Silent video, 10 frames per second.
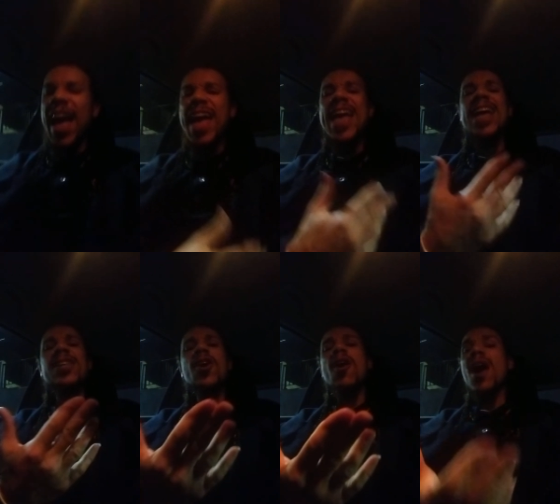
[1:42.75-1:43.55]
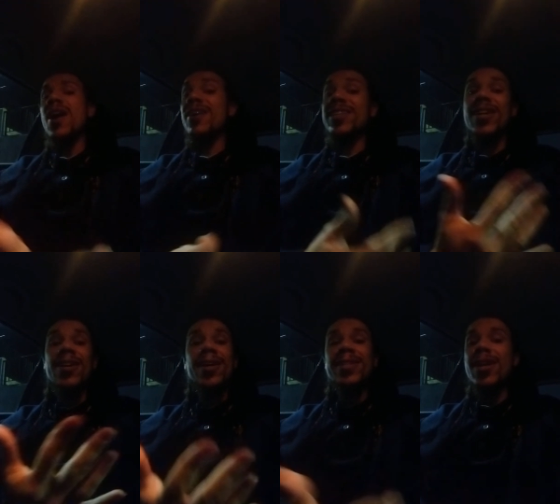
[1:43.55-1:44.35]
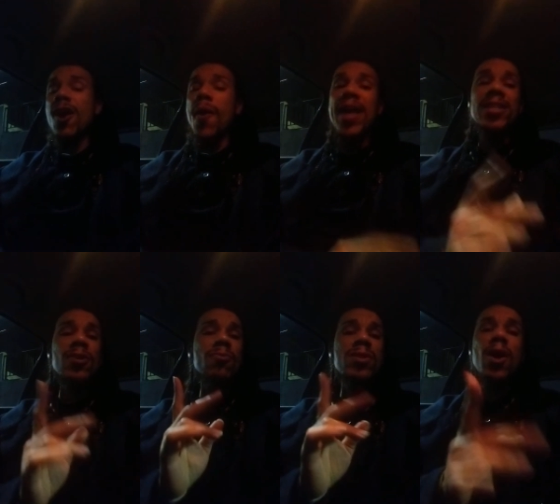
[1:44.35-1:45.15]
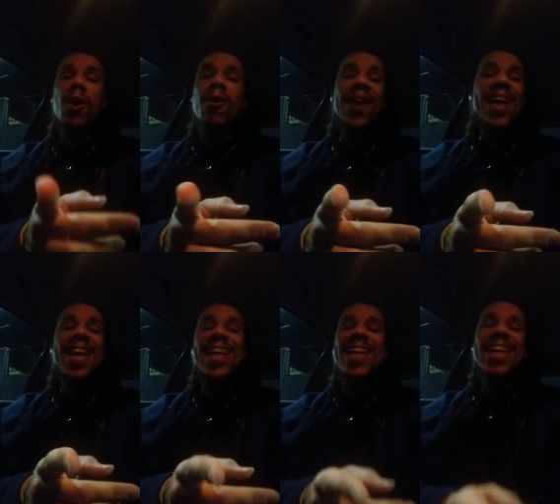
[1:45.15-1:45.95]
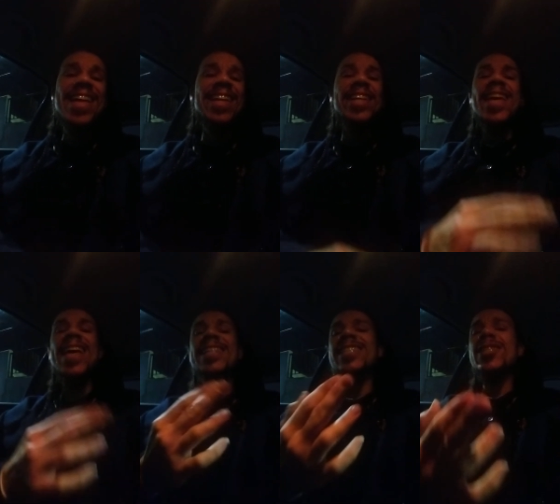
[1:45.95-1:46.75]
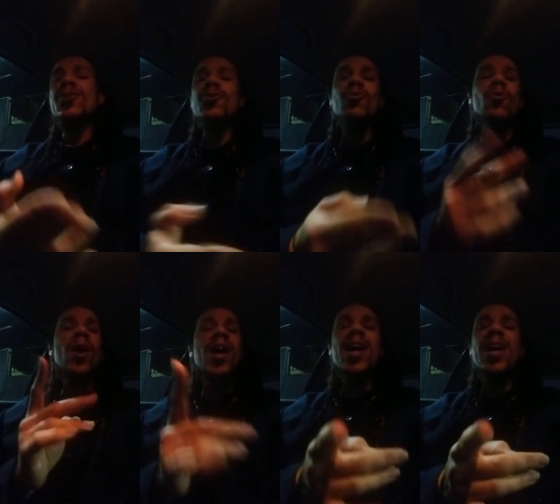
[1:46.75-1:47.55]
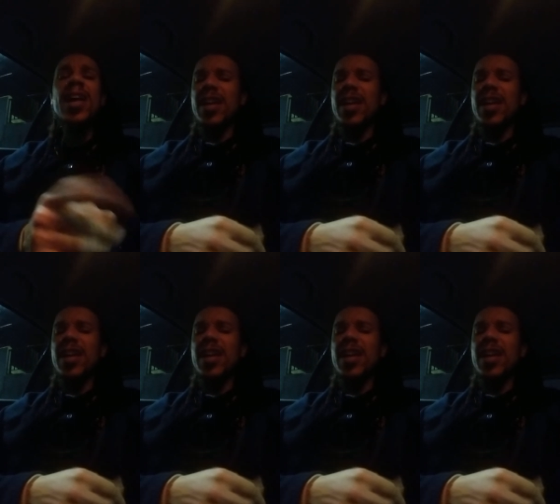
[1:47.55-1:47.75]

And you're a good girl and you know it. Yes, you are.